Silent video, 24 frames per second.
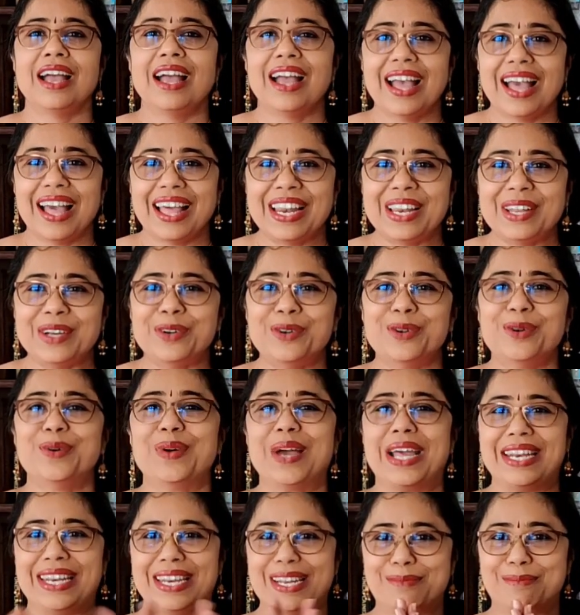Hello
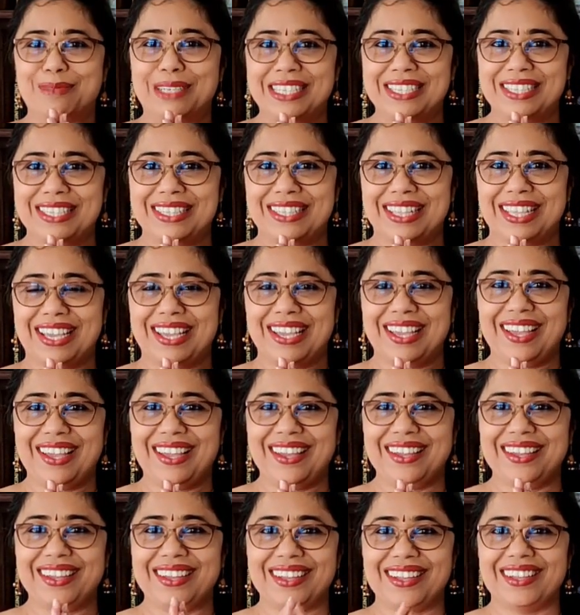and Namaste.
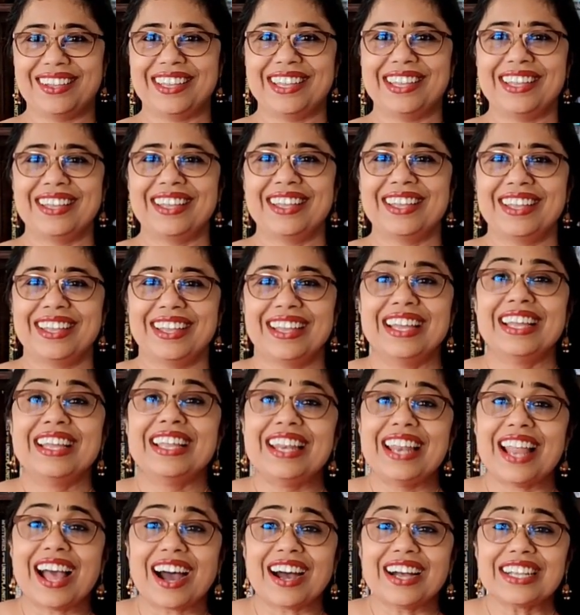
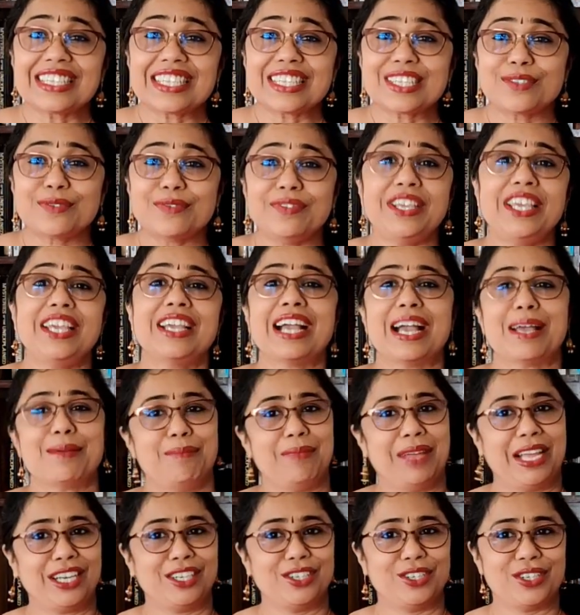Last week I
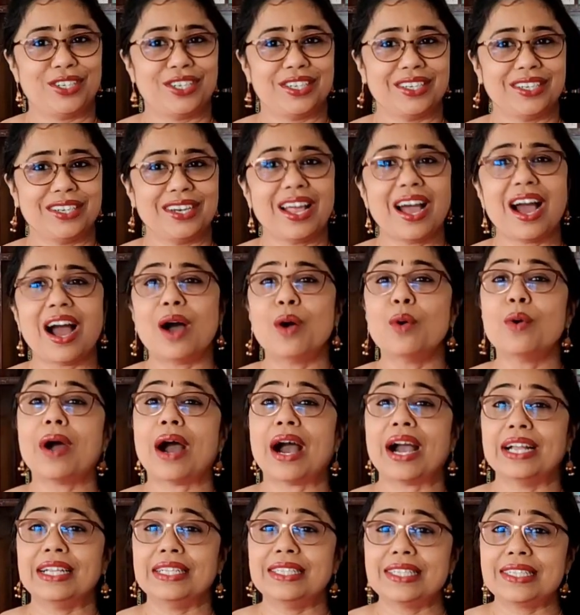mentioned how
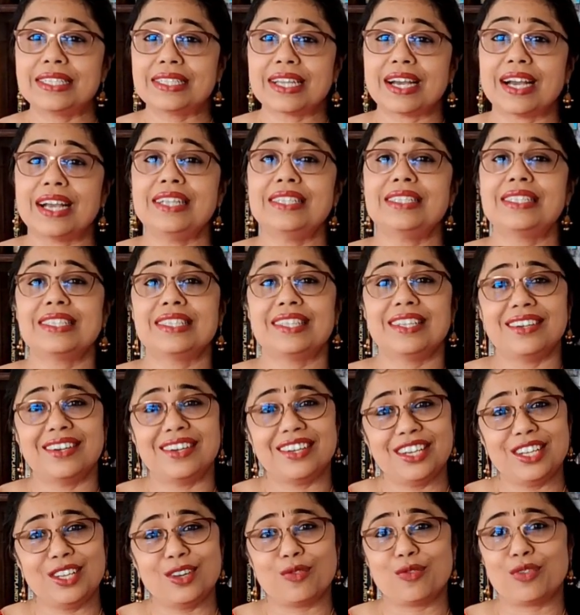Einstein's
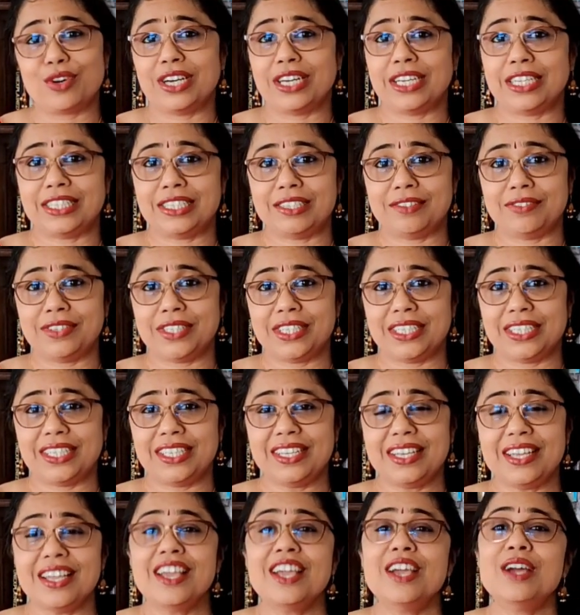theory of relativity
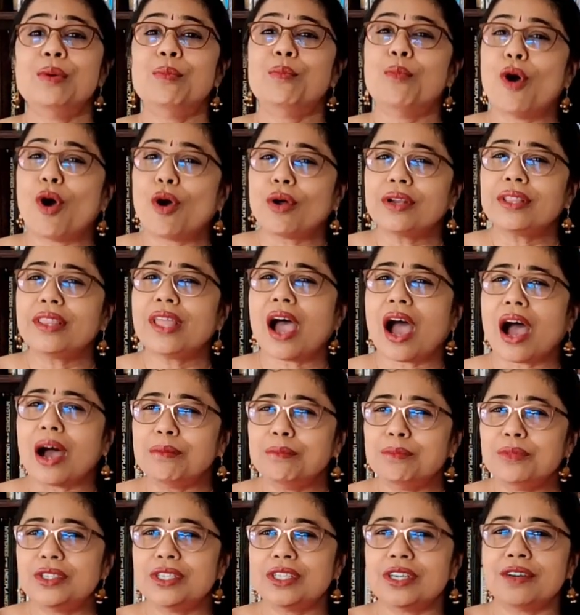brought the
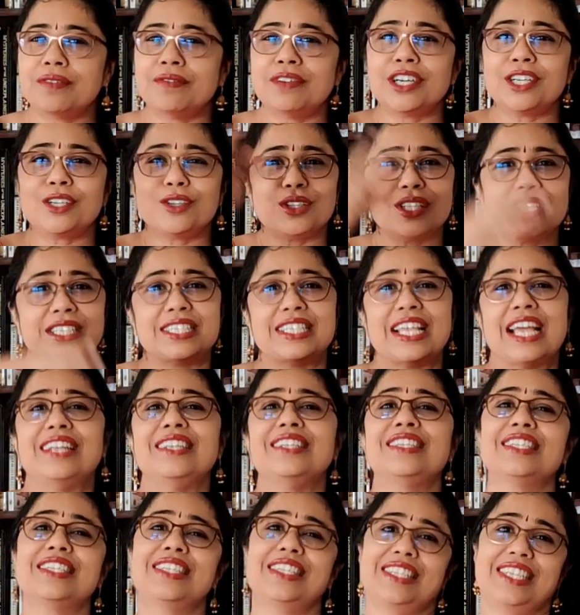observer to the
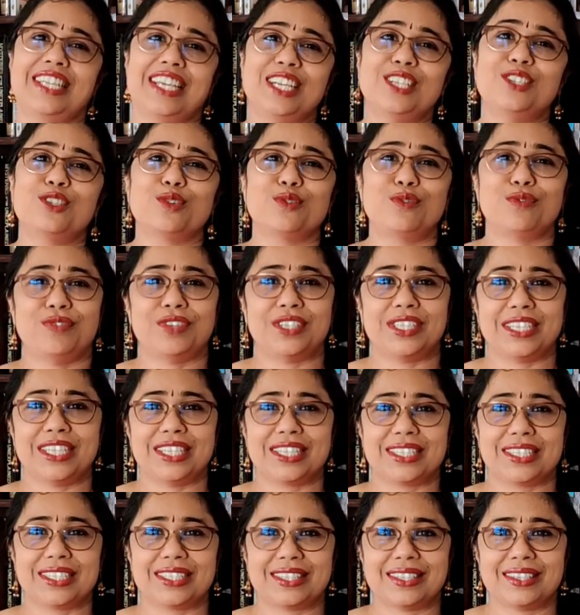center stage of
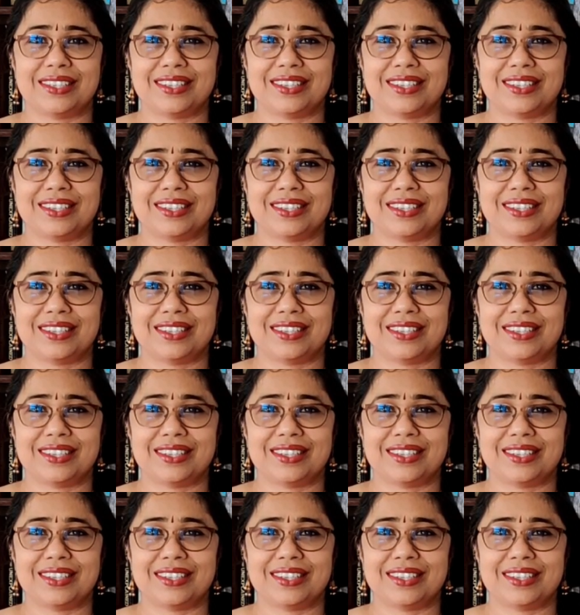physics.